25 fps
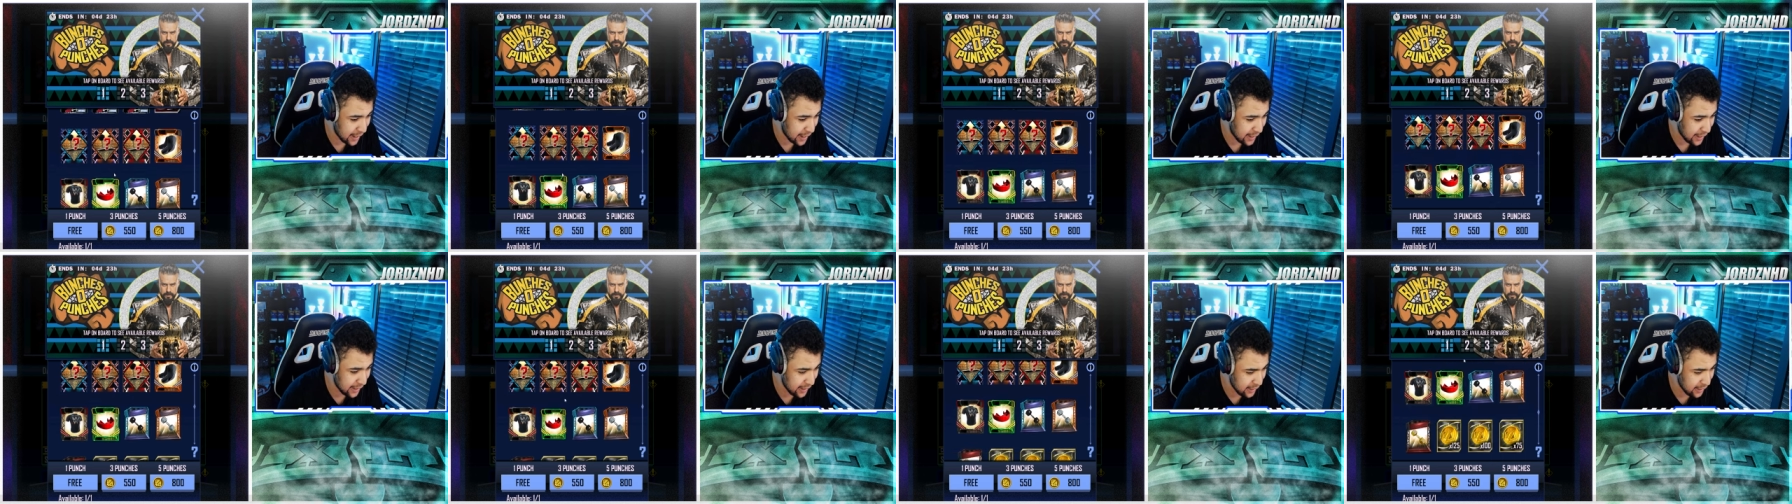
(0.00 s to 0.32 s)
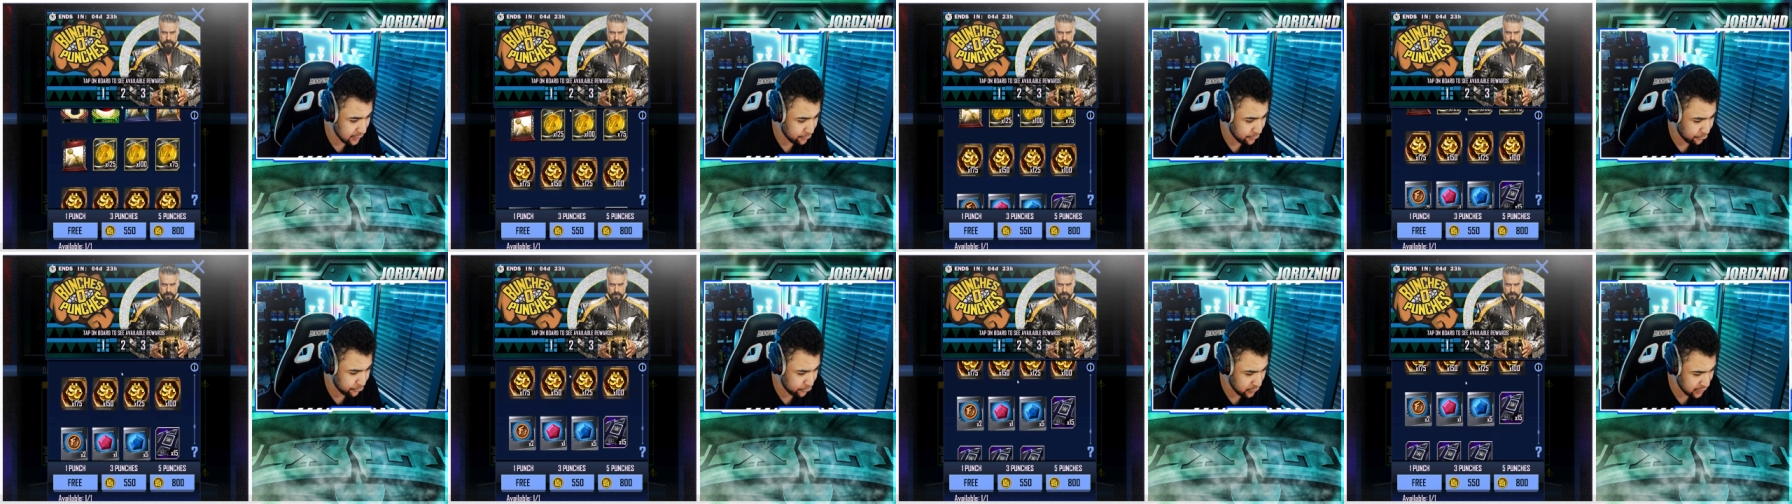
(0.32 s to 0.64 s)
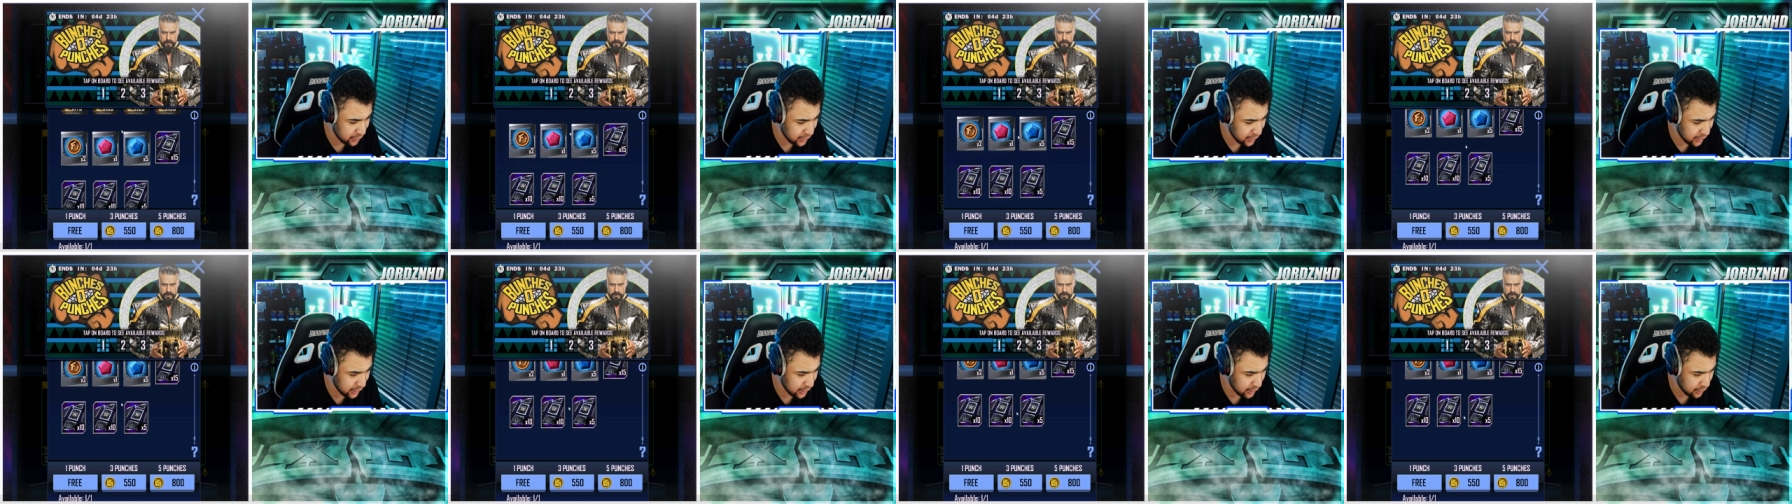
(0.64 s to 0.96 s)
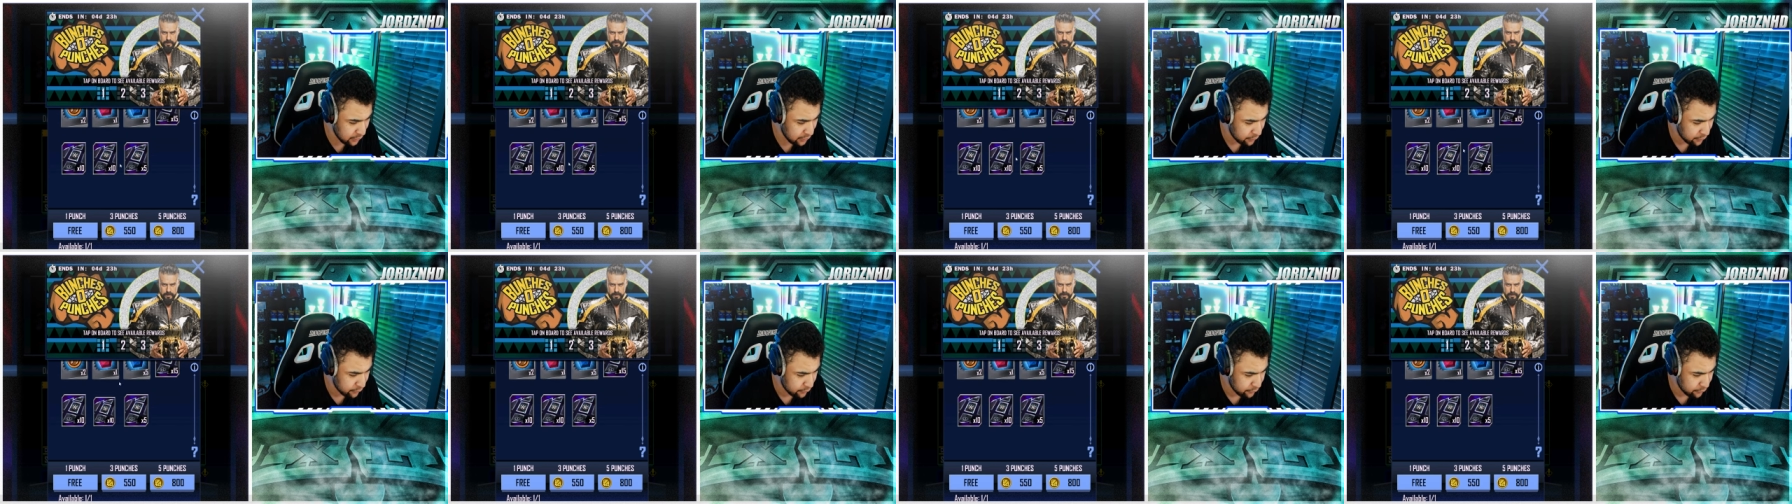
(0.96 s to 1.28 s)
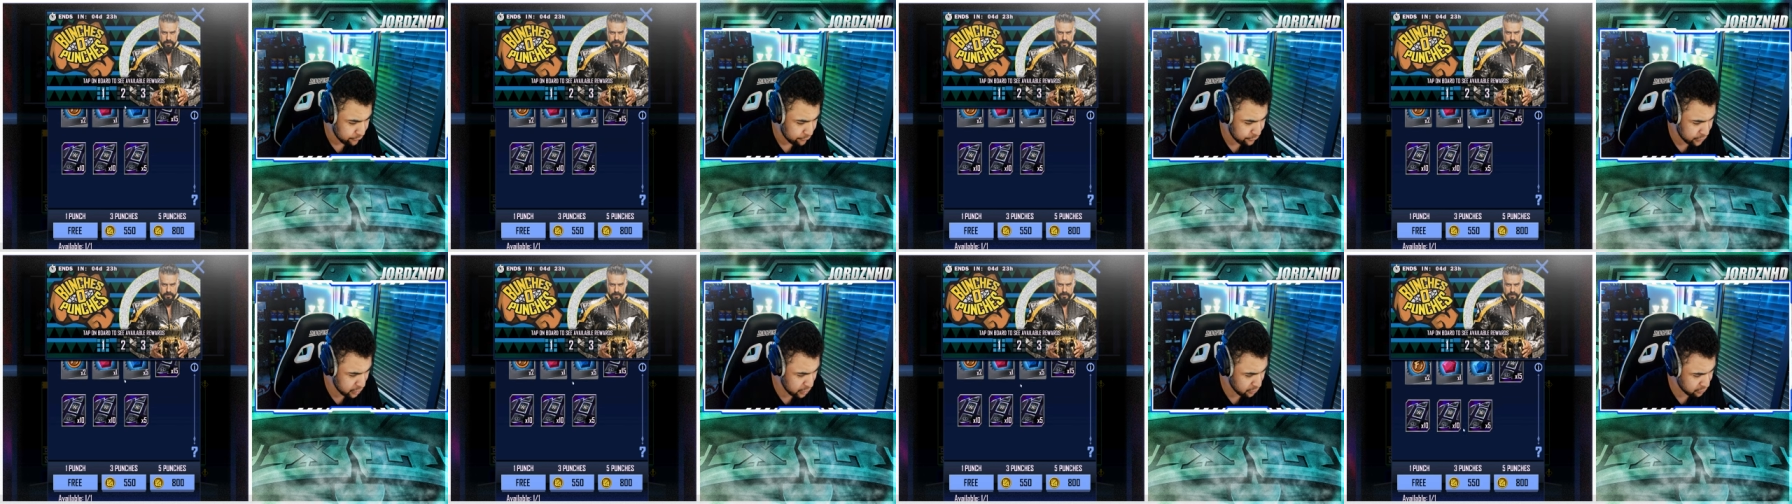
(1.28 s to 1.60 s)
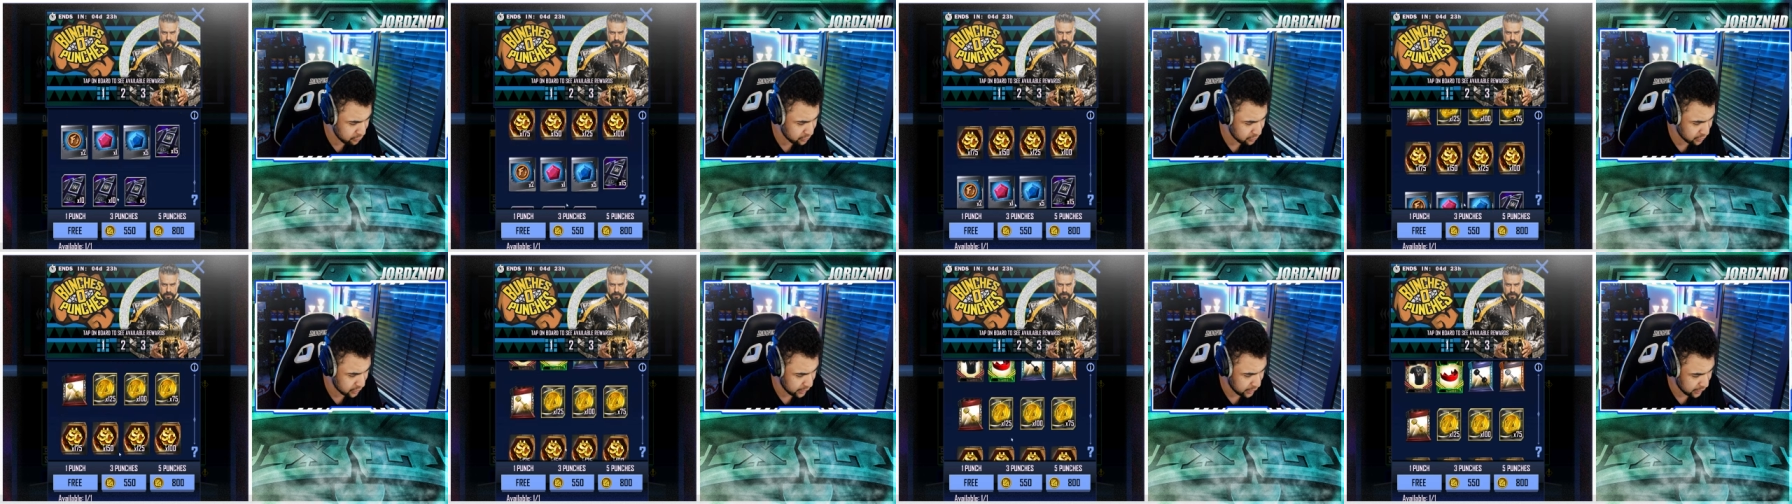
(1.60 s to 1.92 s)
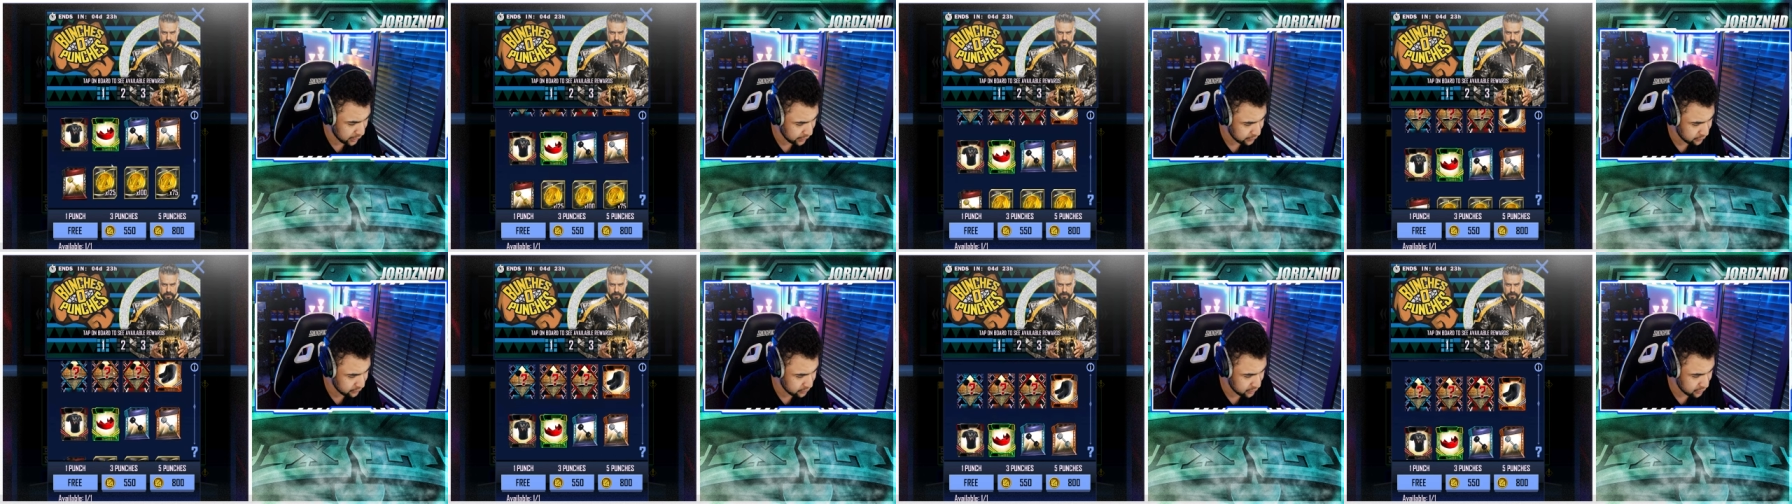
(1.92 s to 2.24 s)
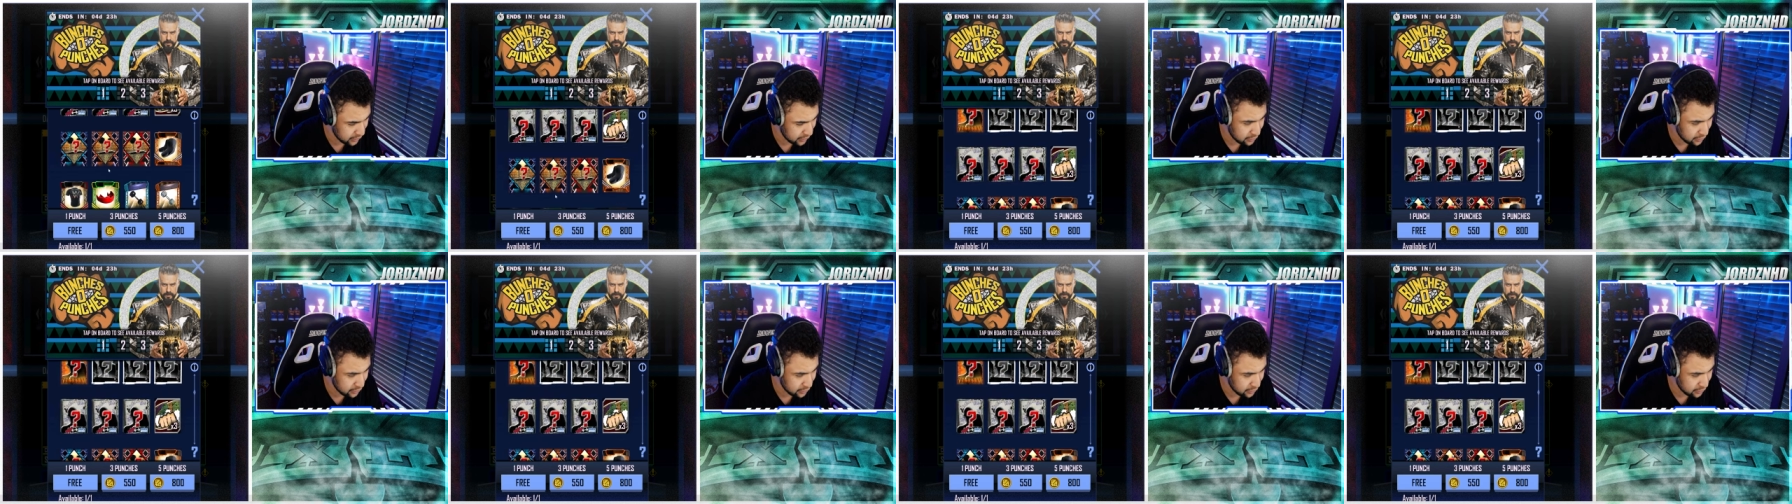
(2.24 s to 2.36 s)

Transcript: and it is for the fusion cards.